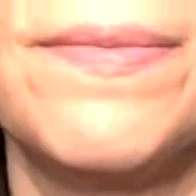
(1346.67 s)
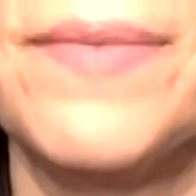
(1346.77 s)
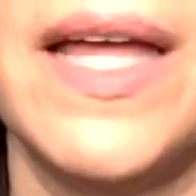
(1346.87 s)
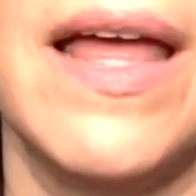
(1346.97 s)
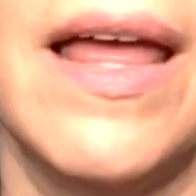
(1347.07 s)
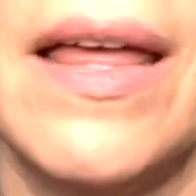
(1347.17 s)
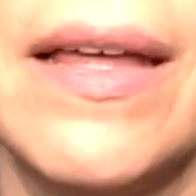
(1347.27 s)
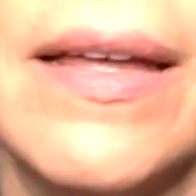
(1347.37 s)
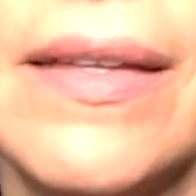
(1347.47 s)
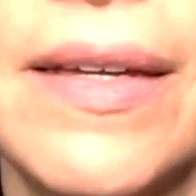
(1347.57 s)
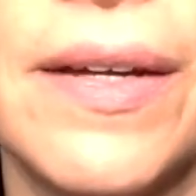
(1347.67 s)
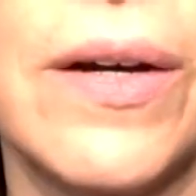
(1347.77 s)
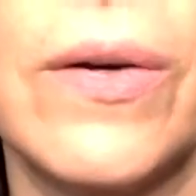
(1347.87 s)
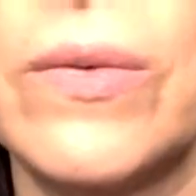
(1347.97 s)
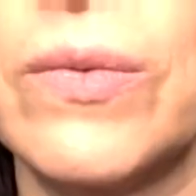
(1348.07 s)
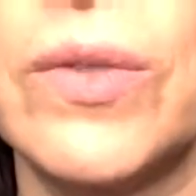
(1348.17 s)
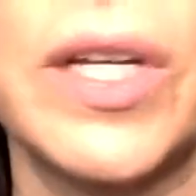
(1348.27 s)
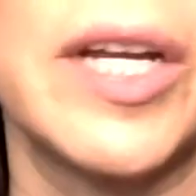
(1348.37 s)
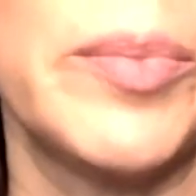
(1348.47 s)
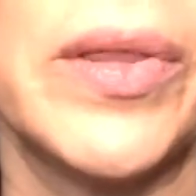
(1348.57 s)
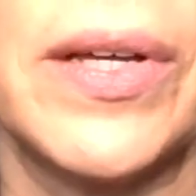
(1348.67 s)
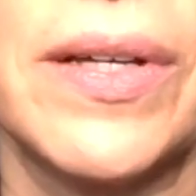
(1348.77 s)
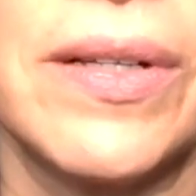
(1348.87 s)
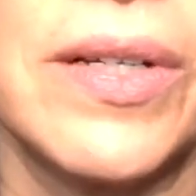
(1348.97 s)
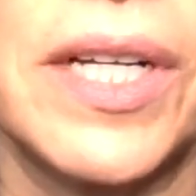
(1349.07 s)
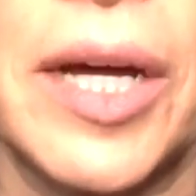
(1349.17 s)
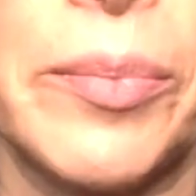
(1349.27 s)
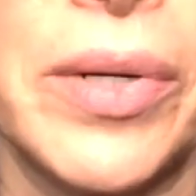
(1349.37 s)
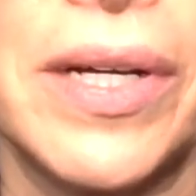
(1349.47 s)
Uh, you know, look it up on the, look it up.